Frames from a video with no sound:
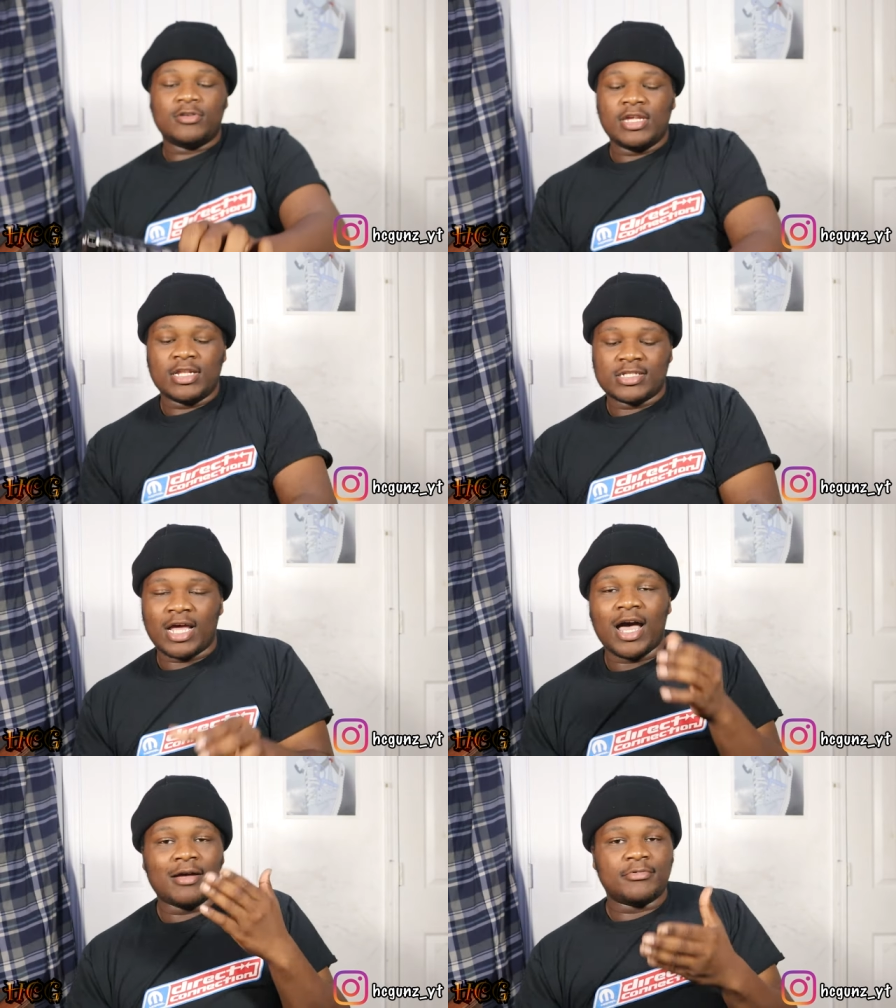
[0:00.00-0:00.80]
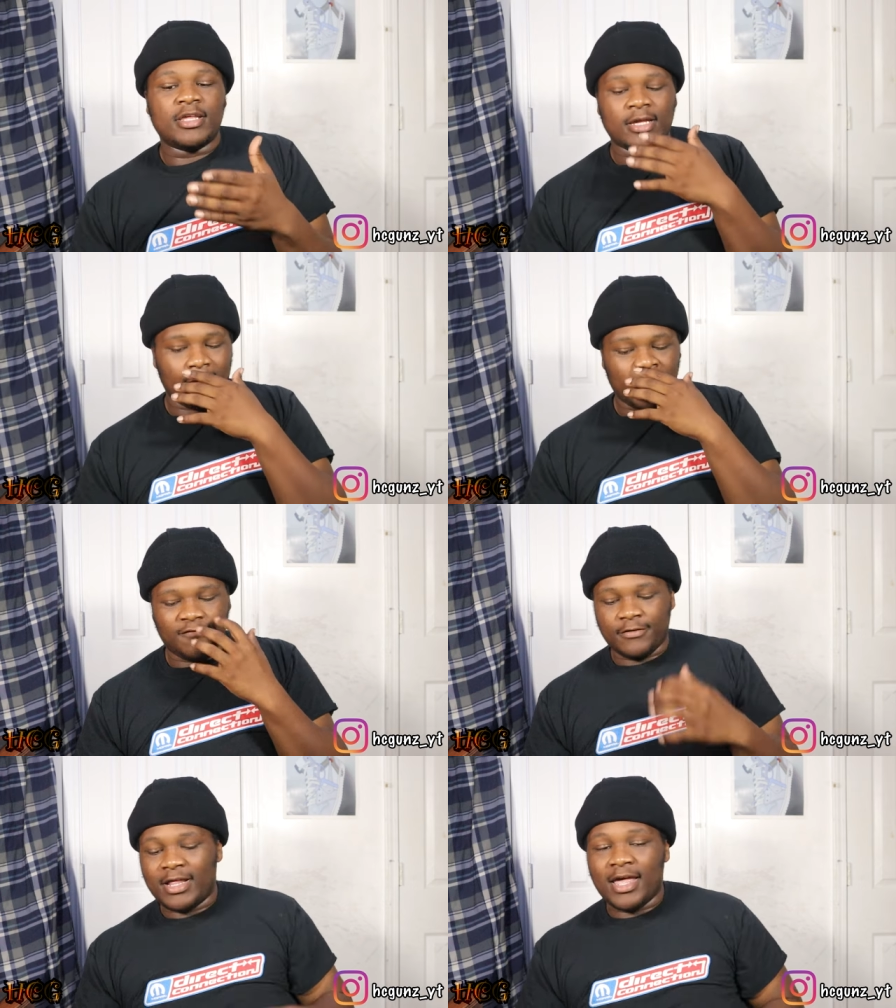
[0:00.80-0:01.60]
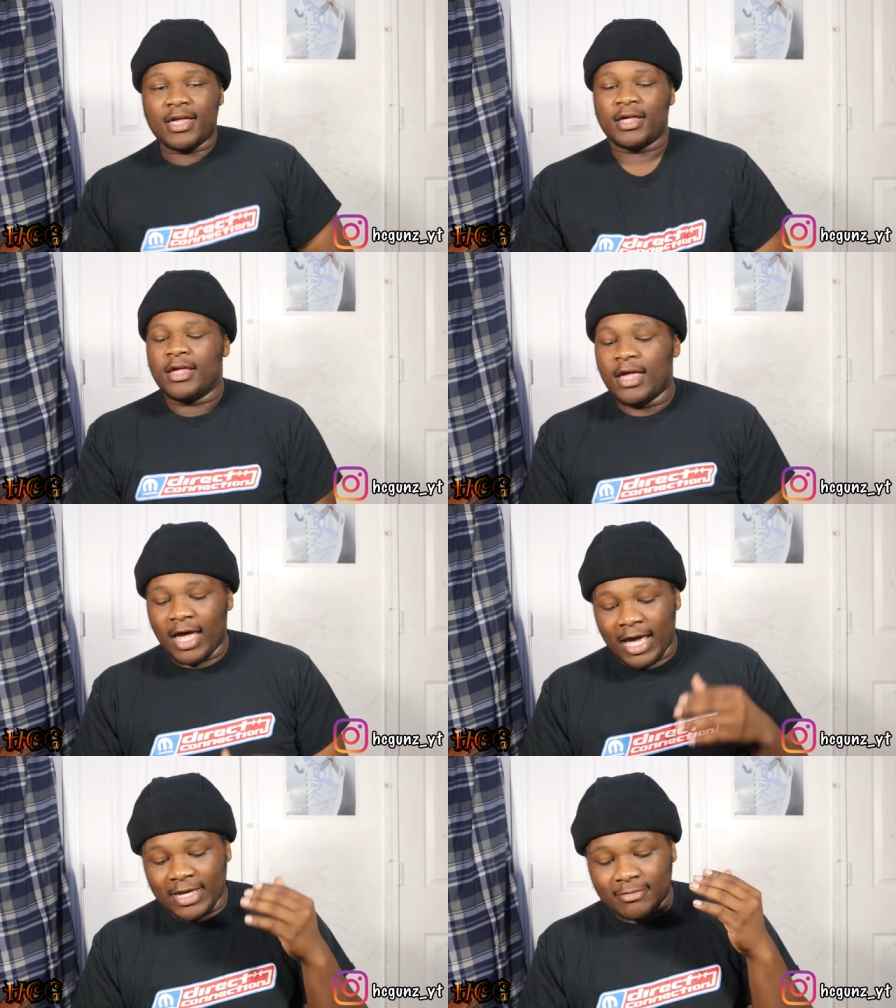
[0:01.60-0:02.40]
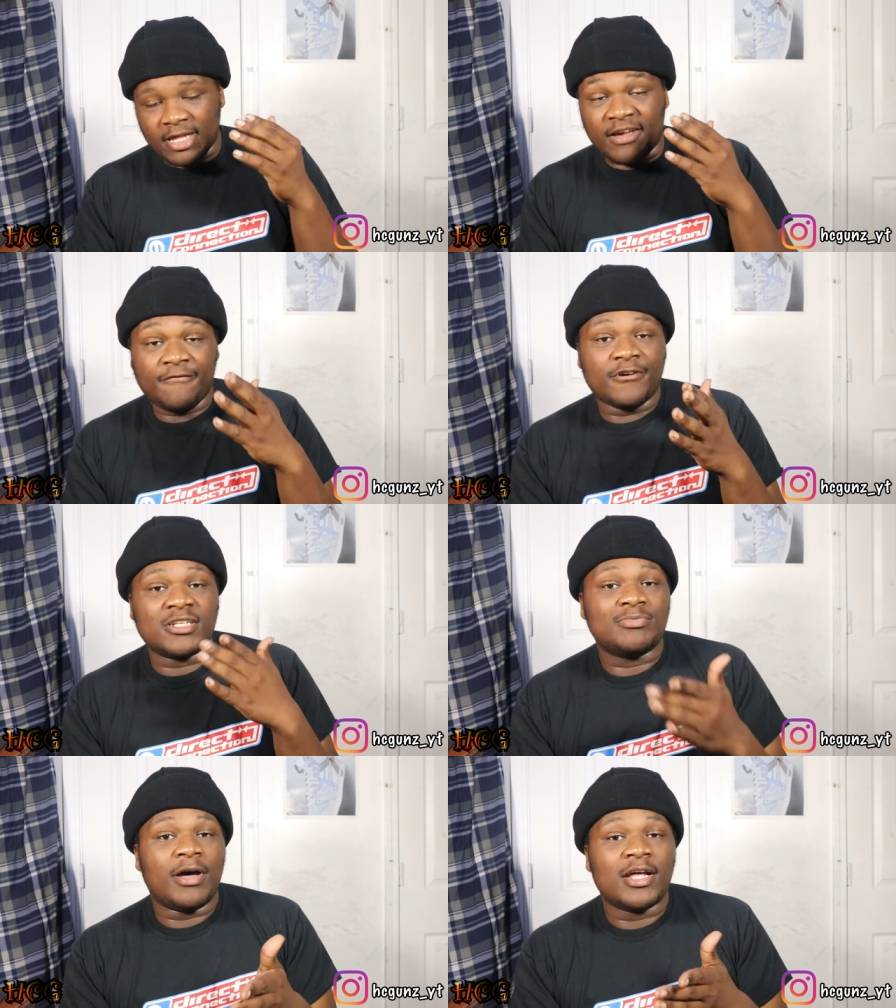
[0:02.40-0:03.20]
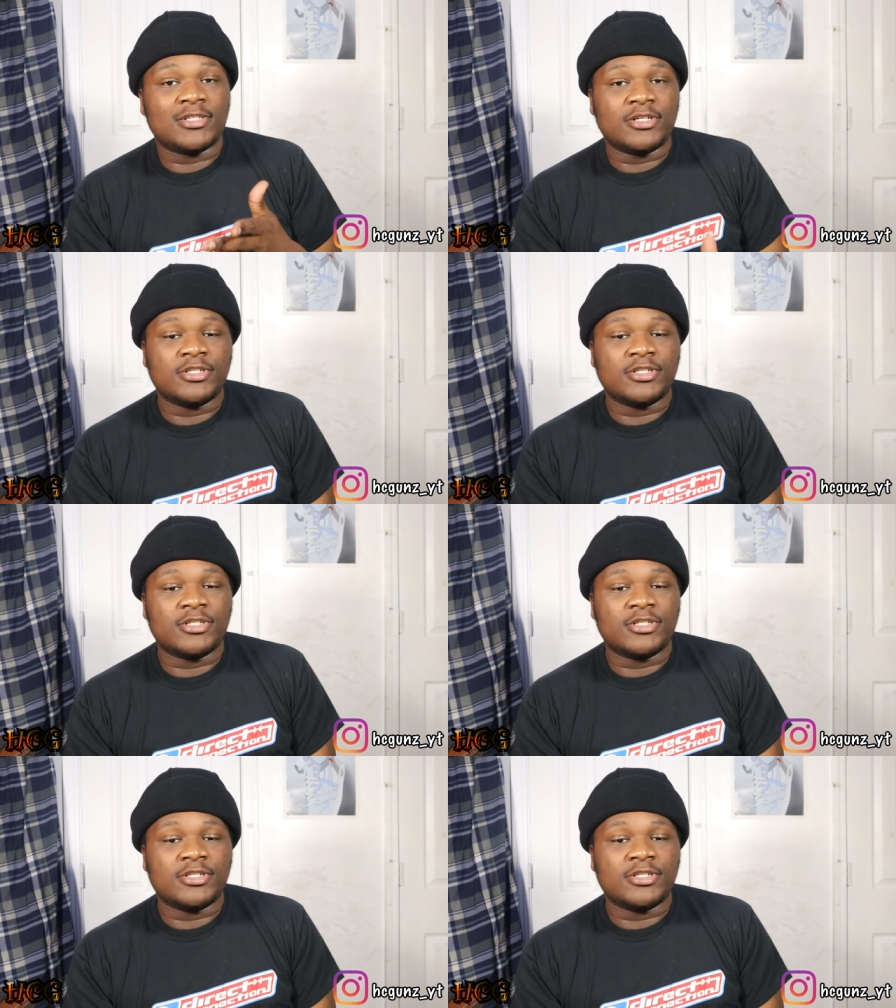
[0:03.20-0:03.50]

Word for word: need is an optic, and for that, I am looking for a sponsor.